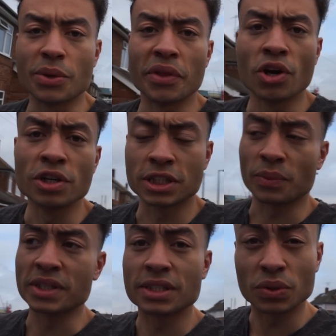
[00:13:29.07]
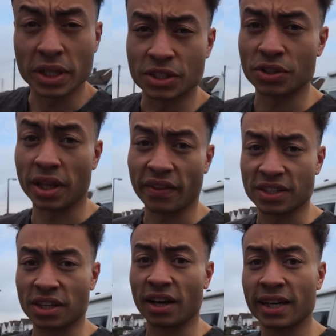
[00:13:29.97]
So in the knowledge that we still need to do the other
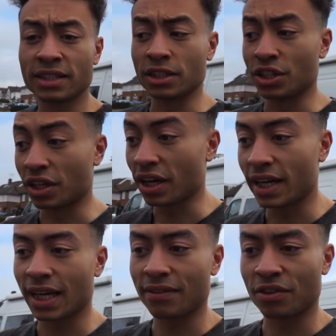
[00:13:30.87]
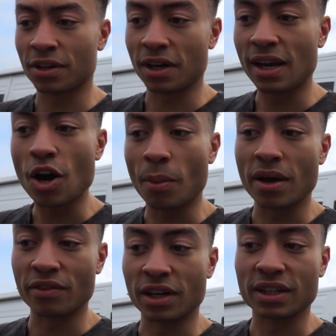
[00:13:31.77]
side, you can kind of give a little bit
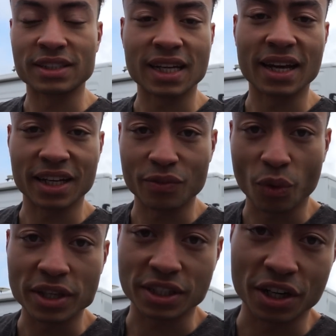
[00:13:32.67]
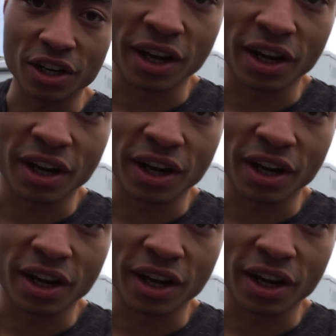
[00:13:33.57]
of an understanding of what it's going to